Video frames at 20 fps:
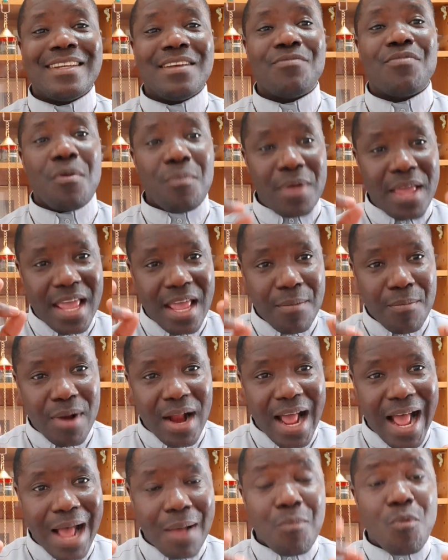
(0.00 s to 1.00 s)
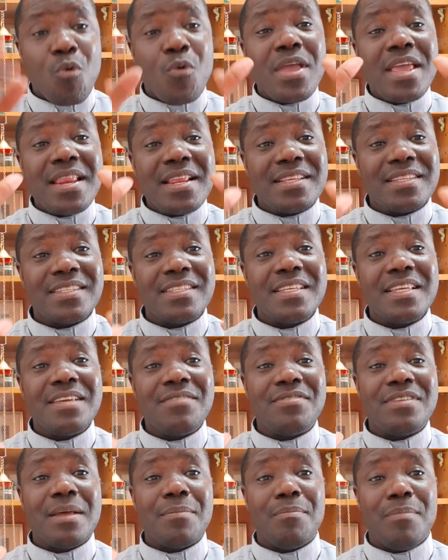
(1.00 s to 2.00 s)
From Abraham, we
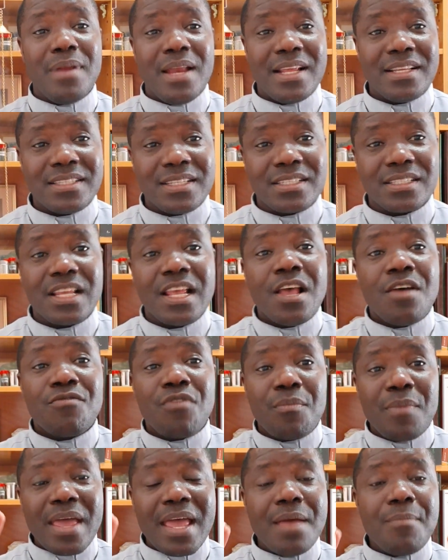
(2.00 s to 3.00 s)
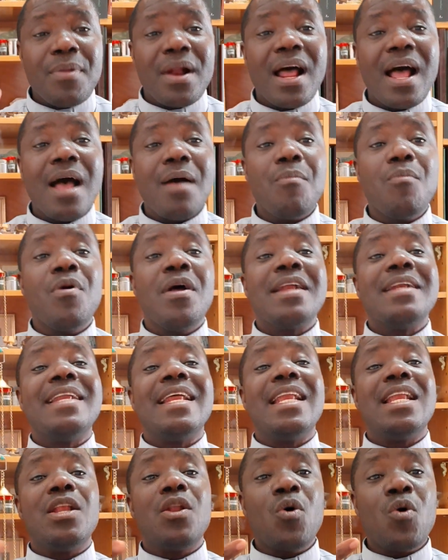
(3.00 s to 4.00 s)
receive the blessings. From Abraham,
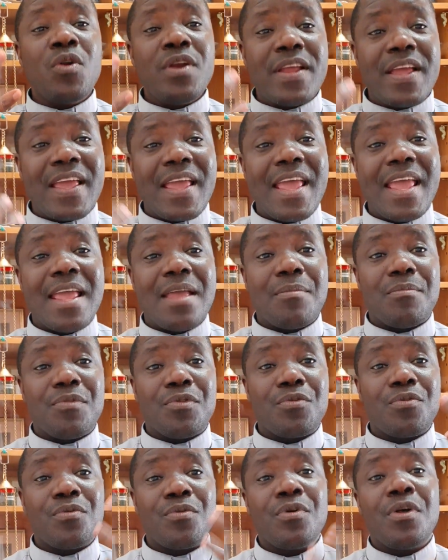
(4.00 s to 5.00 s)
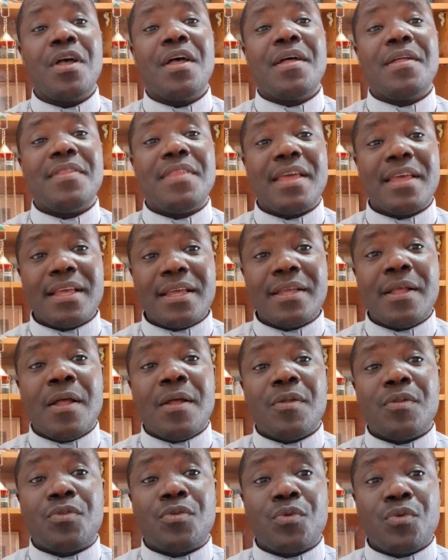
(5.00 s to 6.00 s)
the Lord came through the
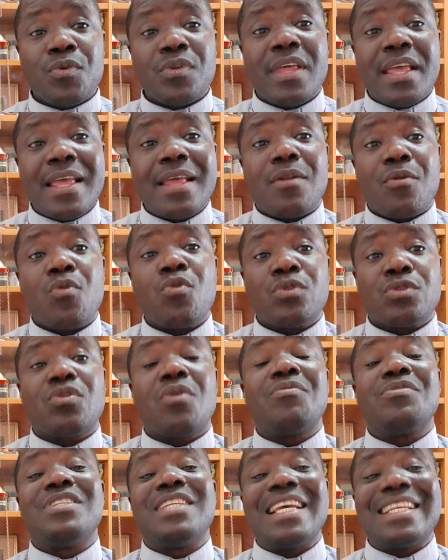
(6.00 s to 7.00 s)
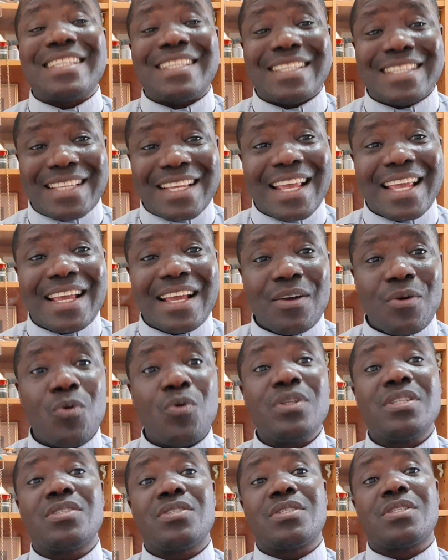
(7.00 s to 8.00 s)
roots of Jesse,
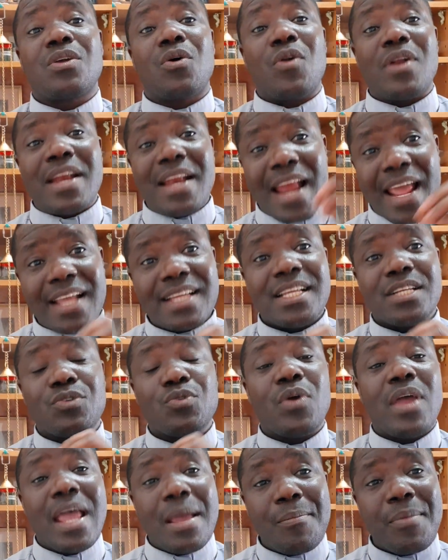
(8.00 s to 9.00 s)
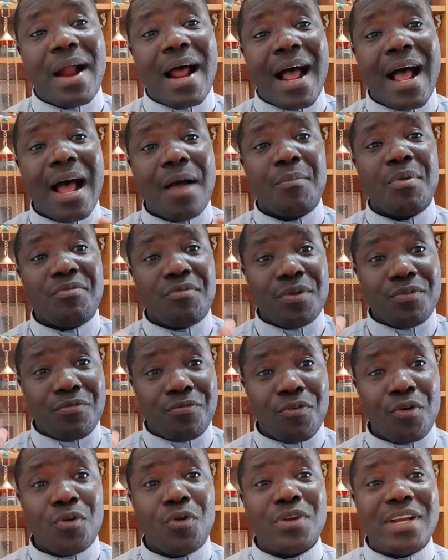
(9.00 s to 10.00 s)
who is connected to Abraham if we
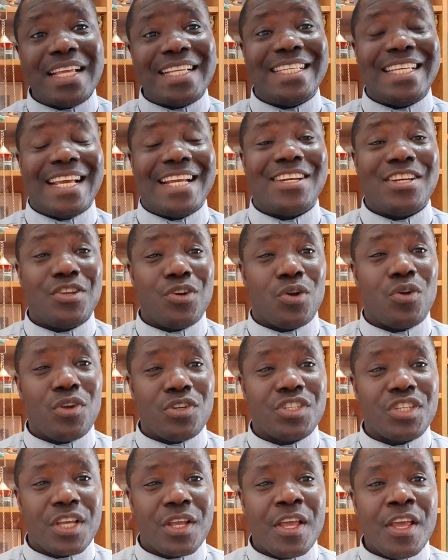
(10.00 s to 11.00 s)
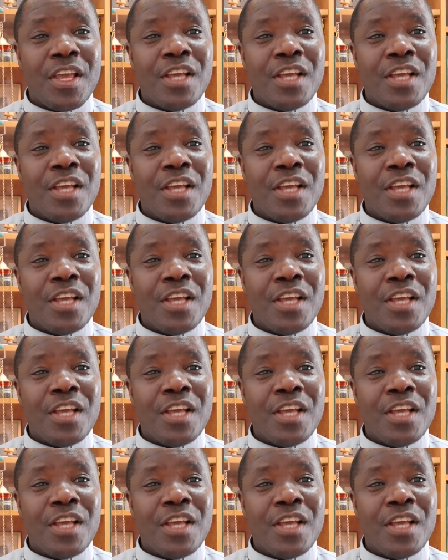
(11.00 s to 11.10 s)
follow the genealogy.